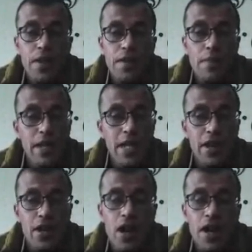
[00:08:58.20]

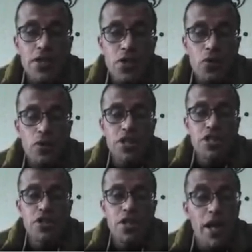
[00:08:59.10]
familiarize, or we
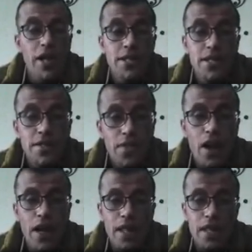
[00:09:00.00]
should
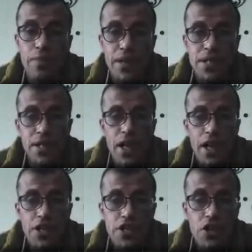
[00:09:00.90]
identify the
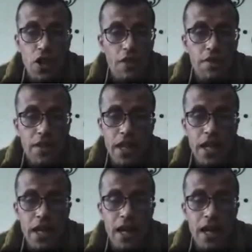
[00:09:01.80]
presentation of the